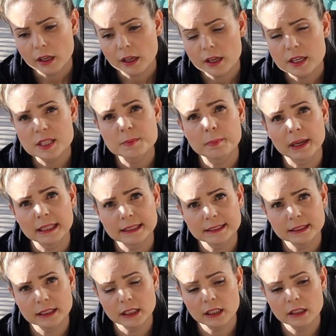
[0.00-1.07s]
is by
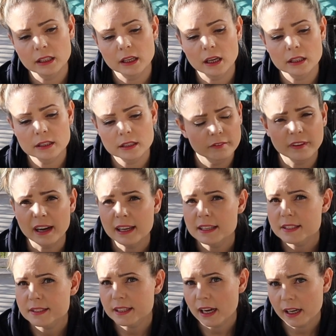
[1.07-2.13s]
seeing
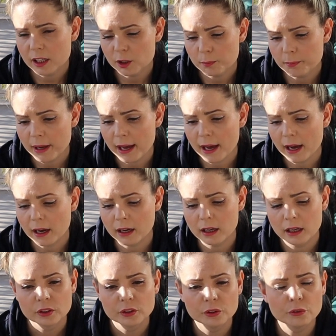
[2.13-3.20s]
vines dying back,
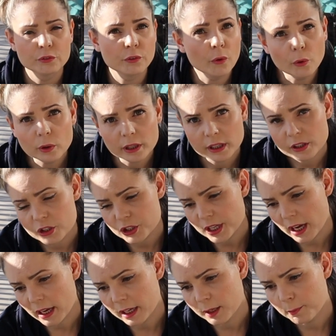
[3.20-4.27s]
new foliage
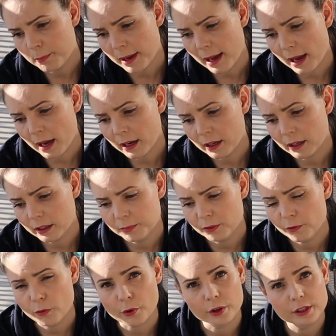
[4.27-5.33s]
dying back
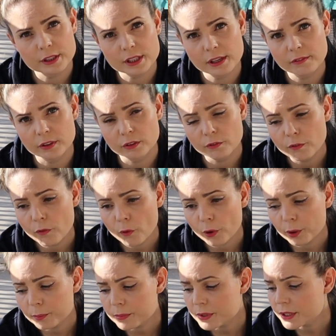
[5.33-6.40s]
before it even
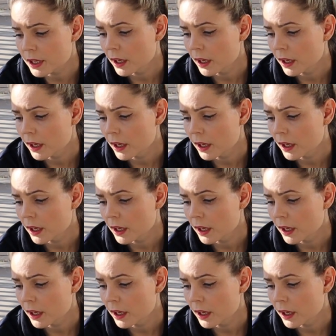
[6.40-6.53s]
forms.